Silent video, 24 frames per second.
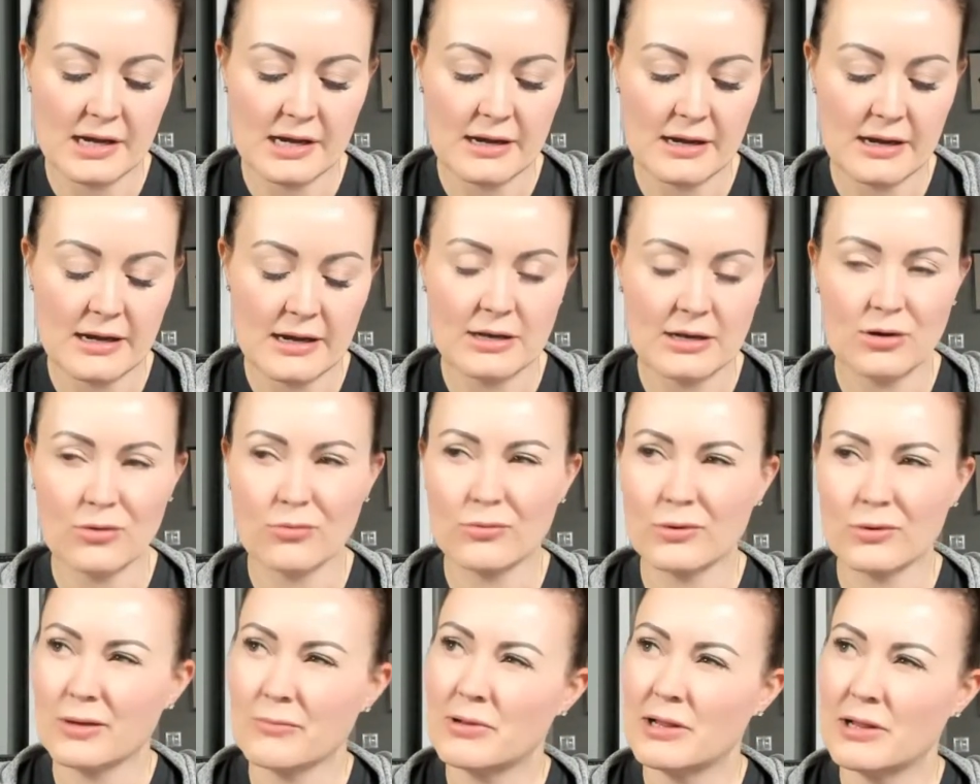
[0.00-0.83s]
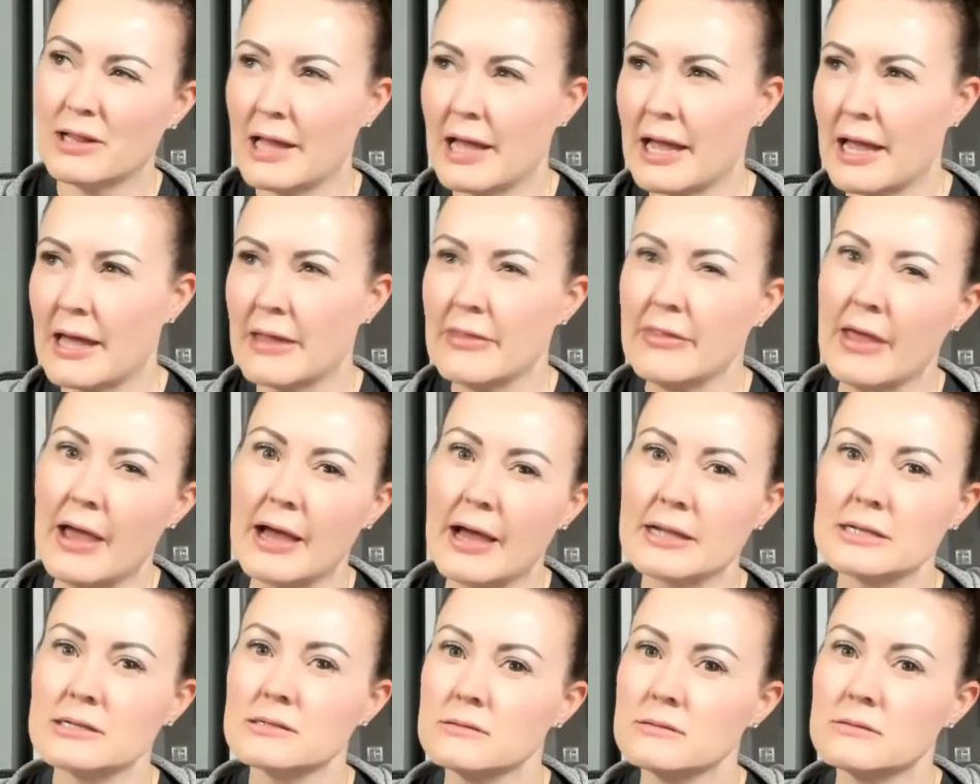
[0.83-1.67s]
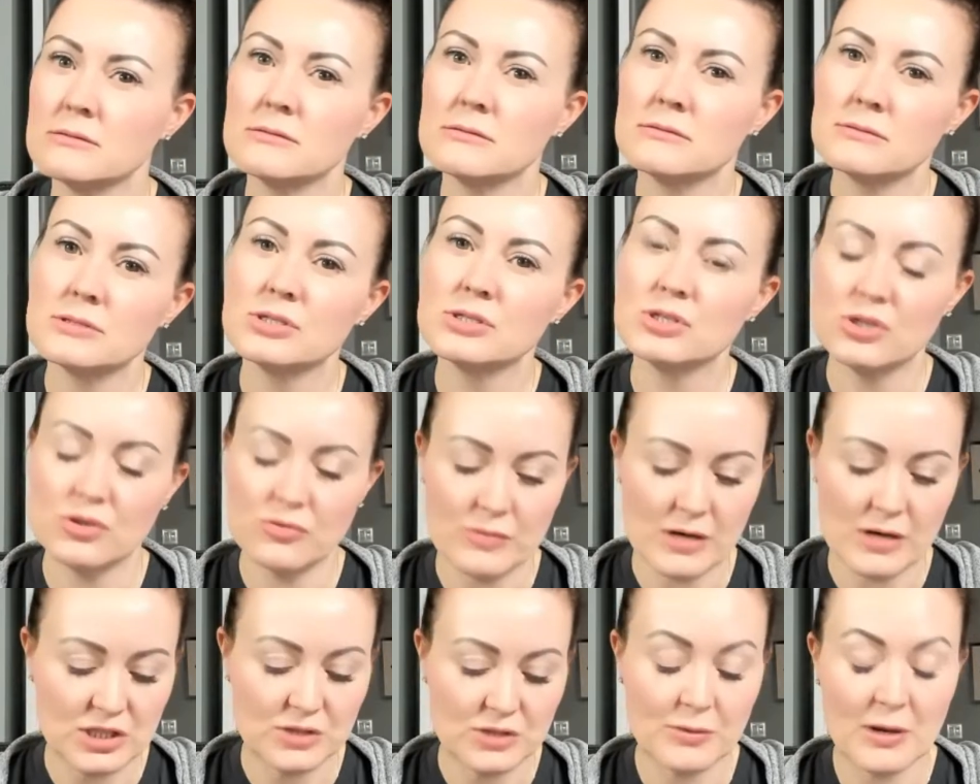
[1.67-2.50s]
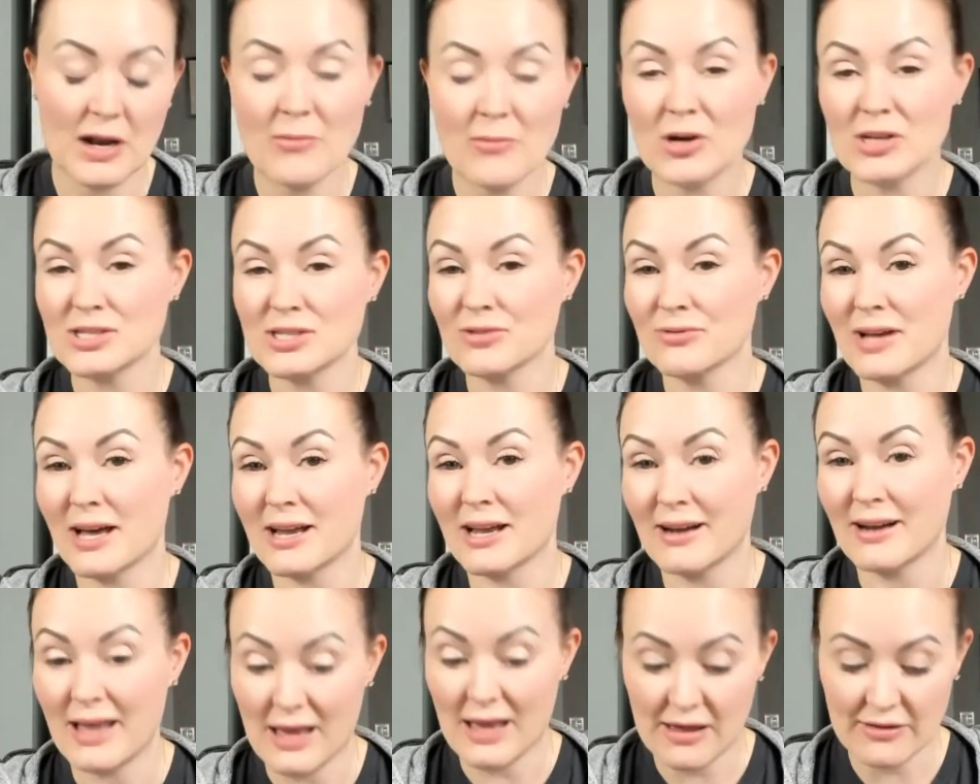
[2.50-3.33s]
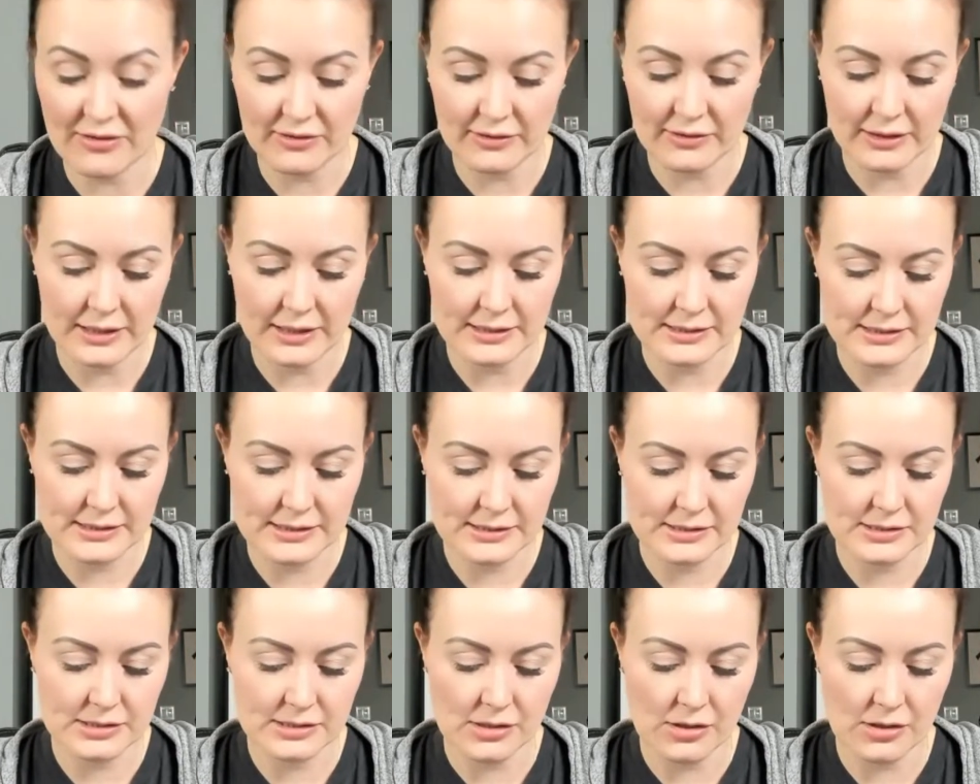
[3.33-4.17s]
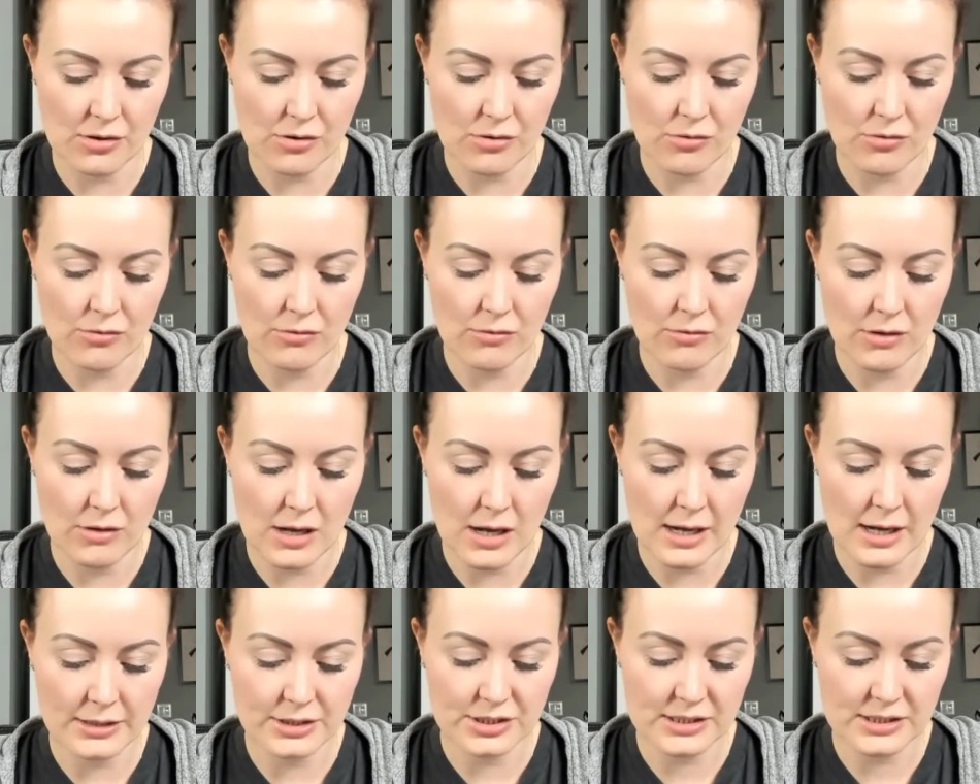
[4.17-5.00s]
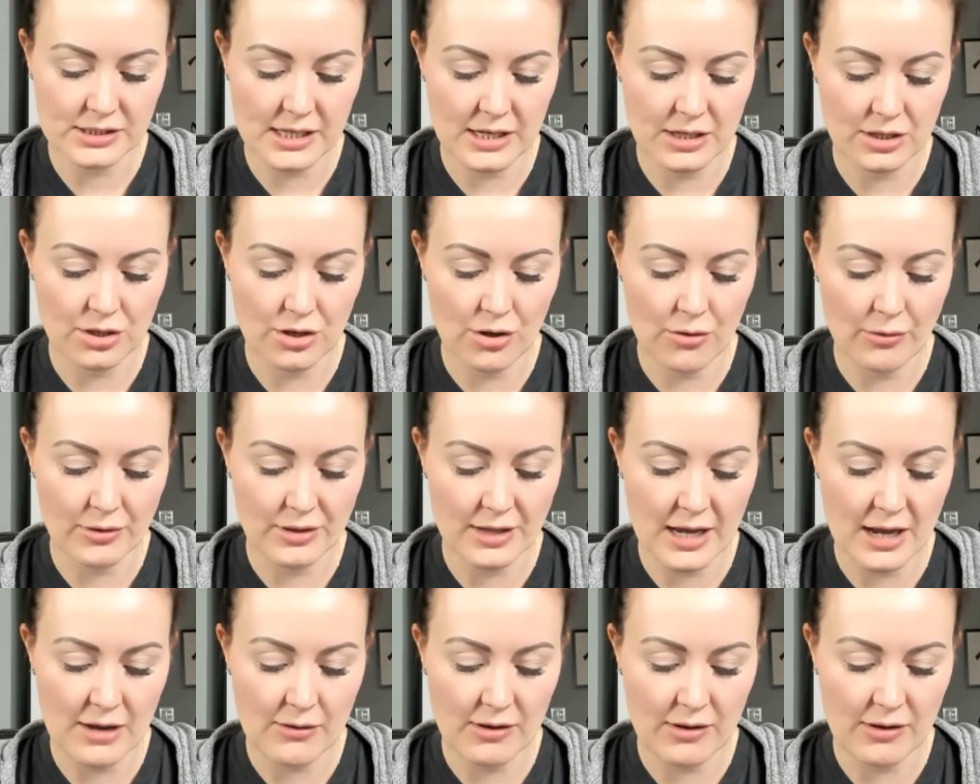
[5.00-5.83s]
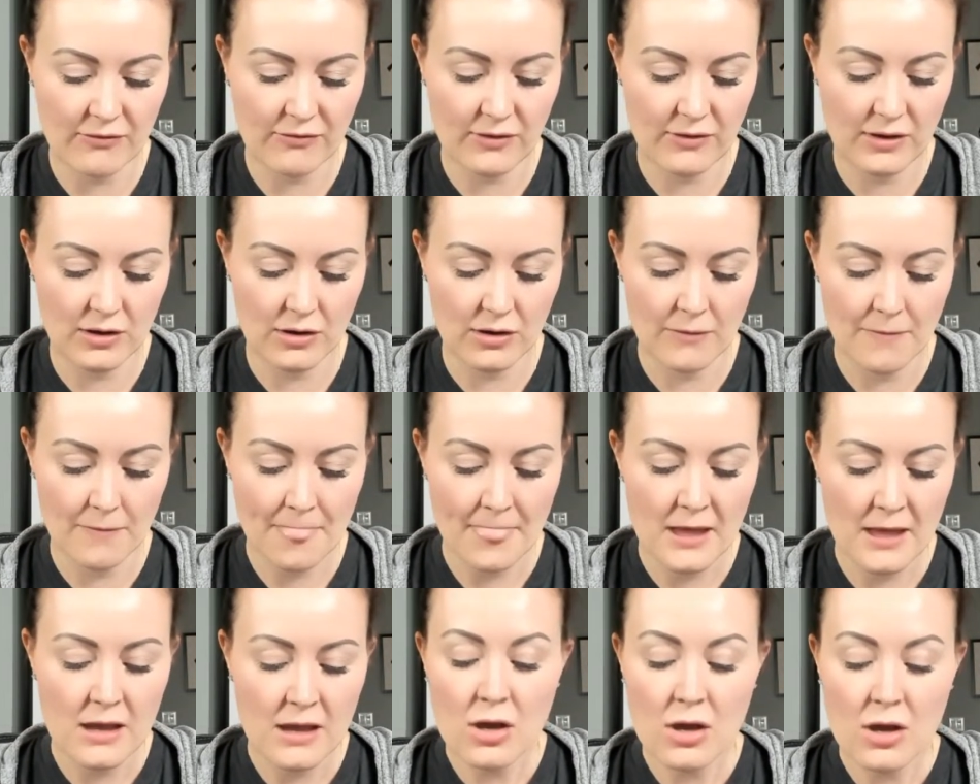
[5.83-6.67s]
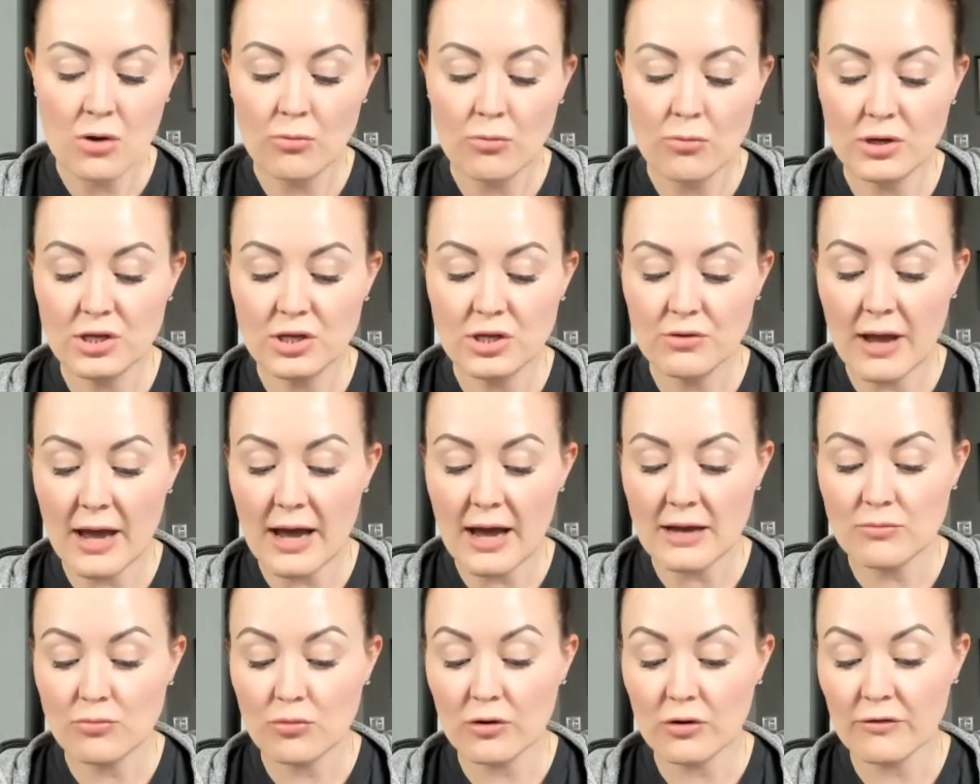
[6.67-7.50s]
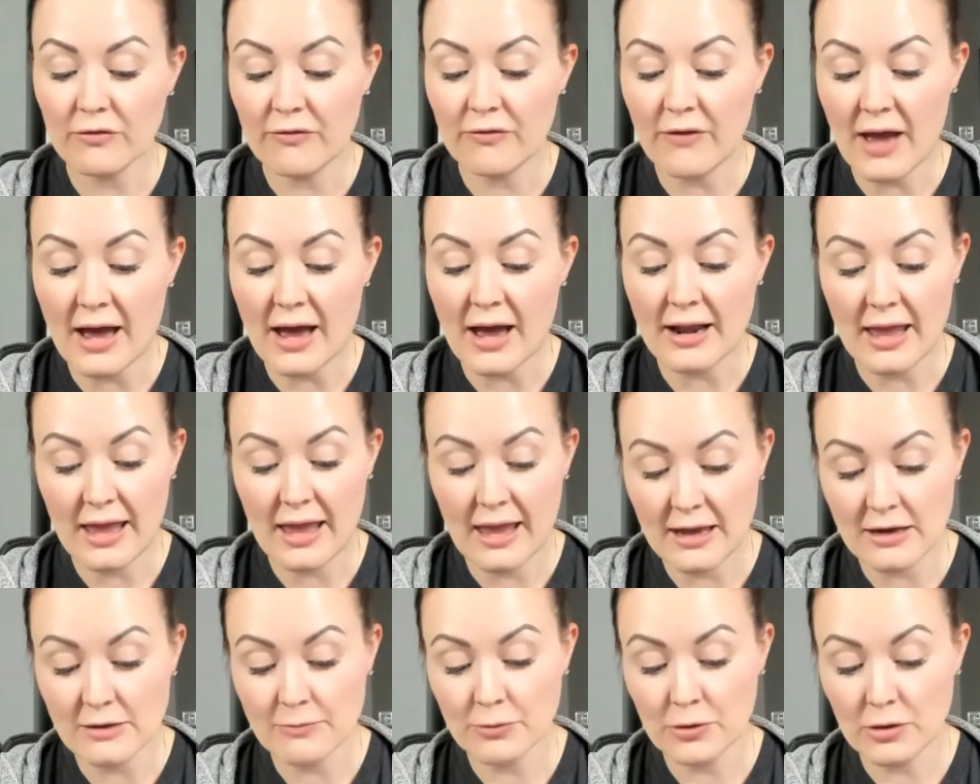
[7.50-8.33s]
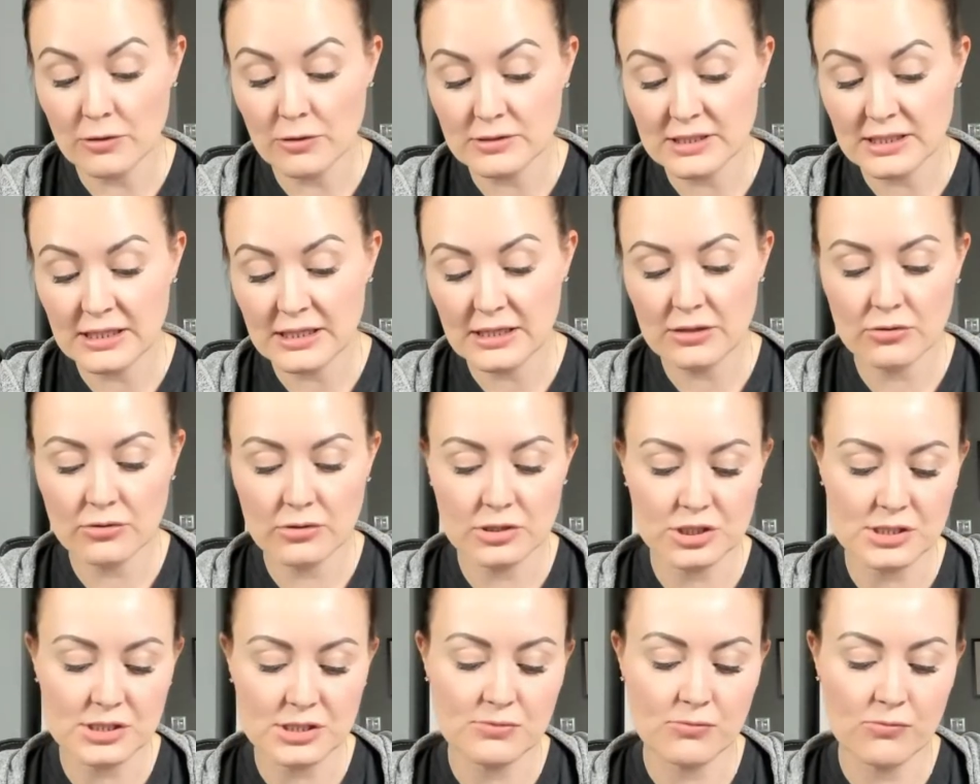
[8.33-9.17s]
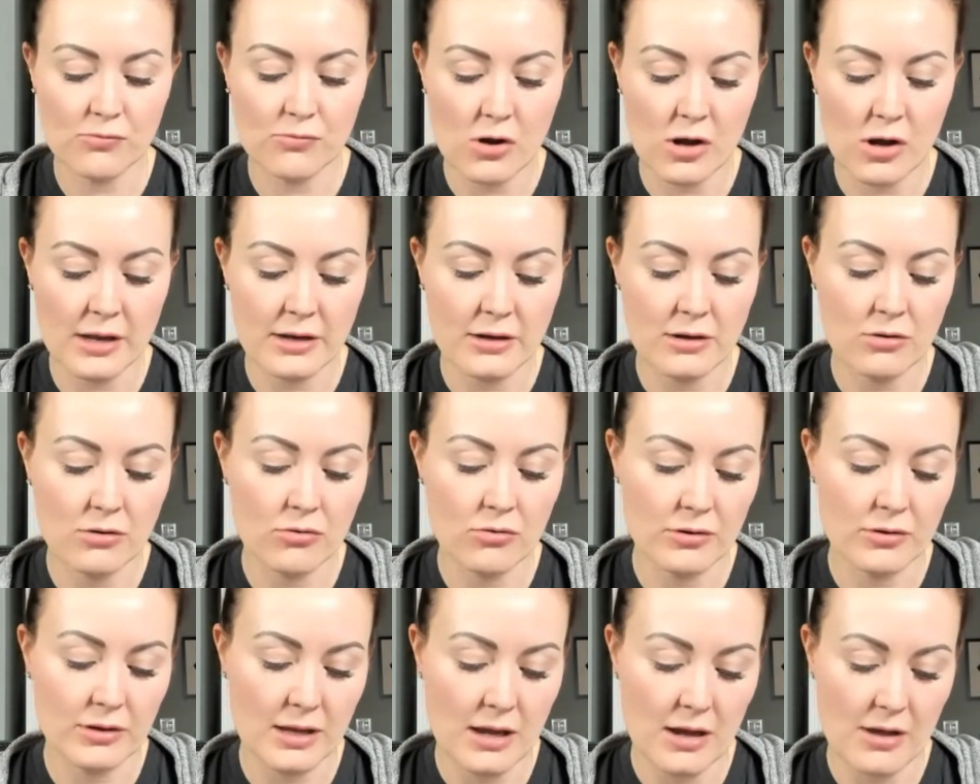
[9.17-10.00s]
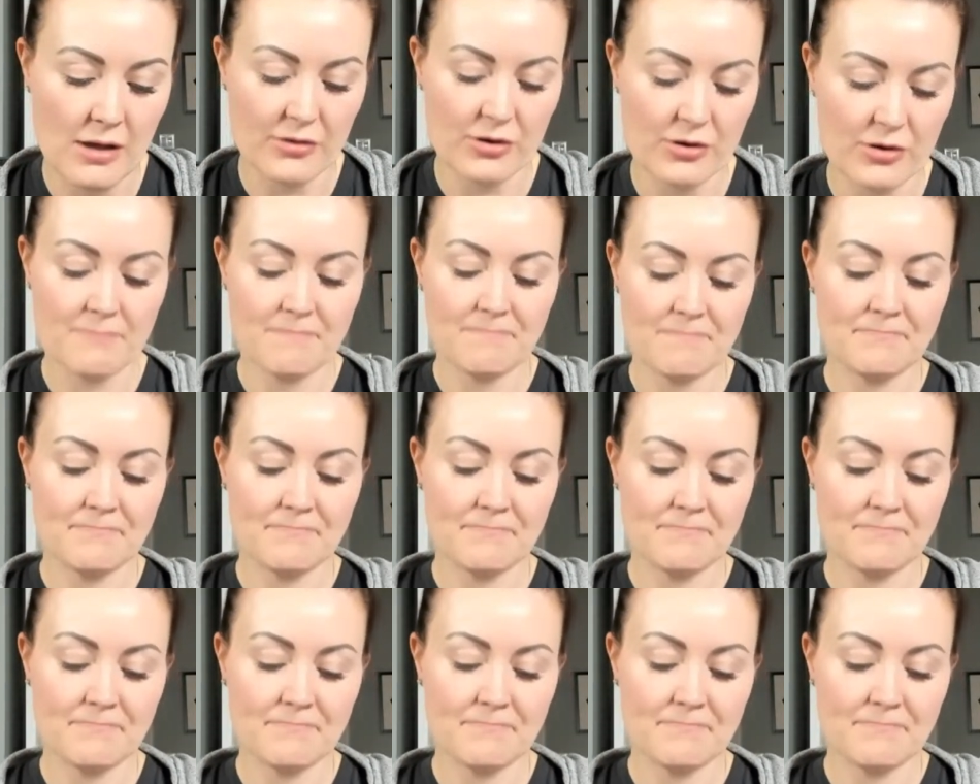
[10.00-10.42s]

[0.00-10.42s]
really plan that too much, but I'm also not an athlete. So I just kind of go with how I feel. Would you add more fat and protein or just one or the other?